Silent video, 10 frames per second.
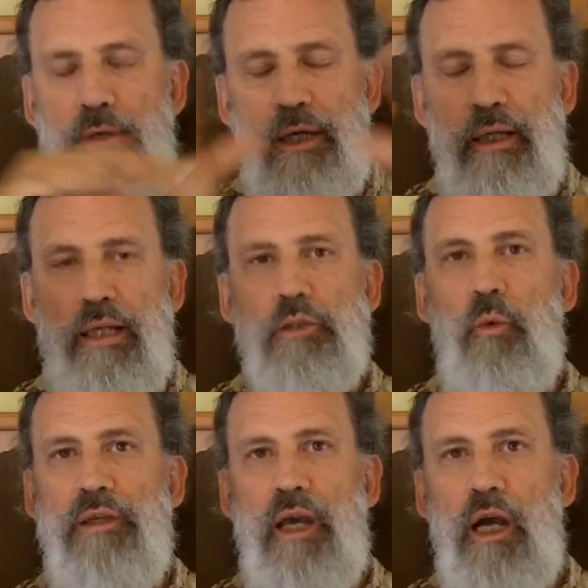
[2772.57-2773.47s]
And again, that's
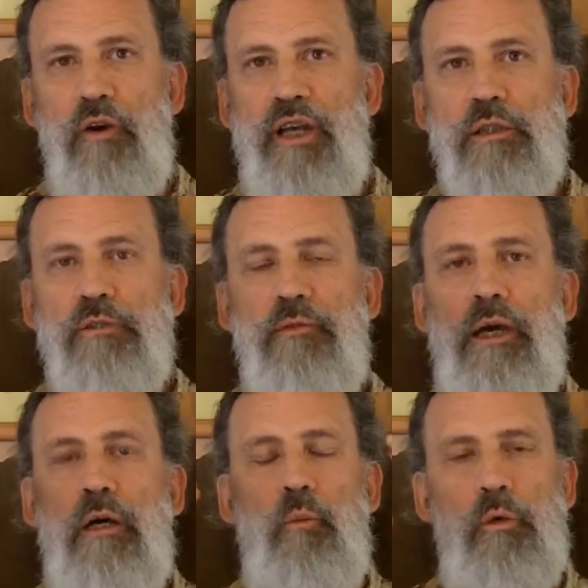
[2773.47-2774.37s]
why the I R S has
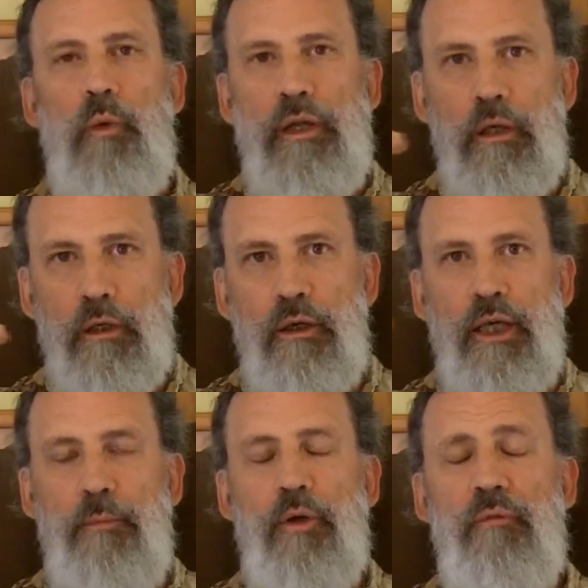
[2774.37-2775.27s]
found one way to can
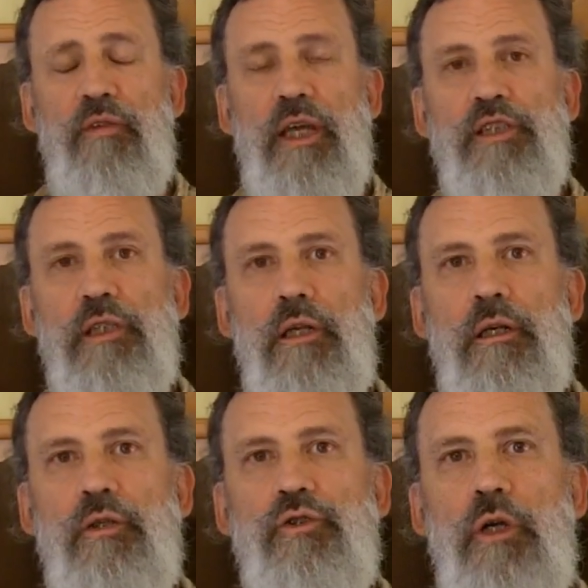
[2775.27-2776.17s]
keep inflation under
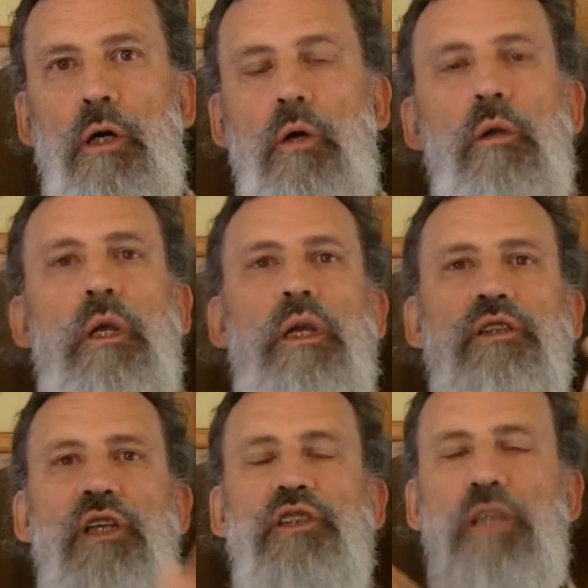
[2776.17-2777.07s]
control
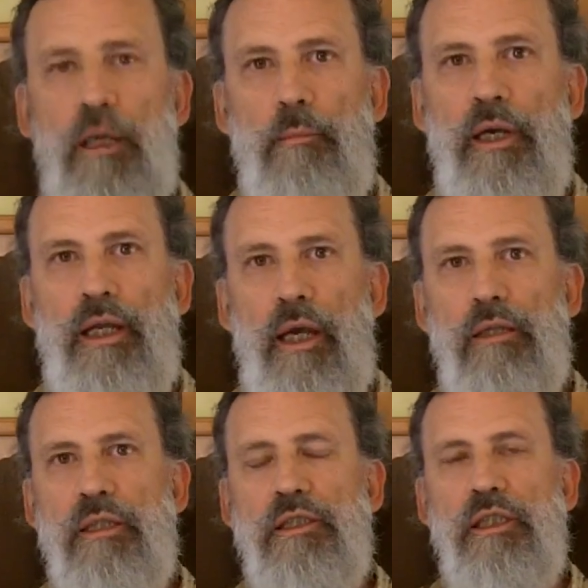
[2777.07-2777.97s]
is to suck money out
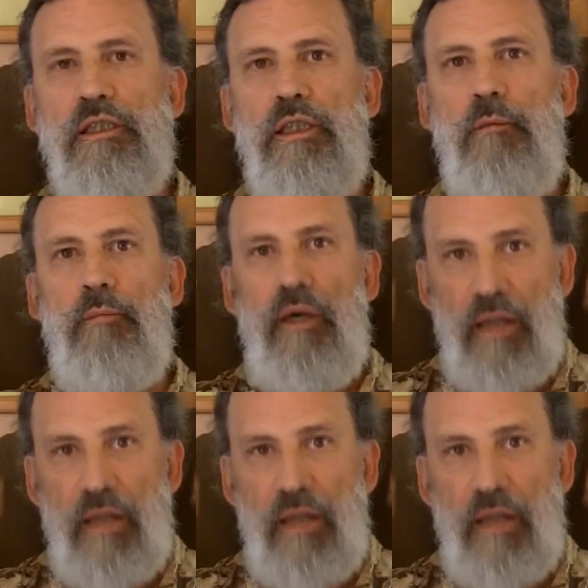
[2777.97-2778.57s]
of the system,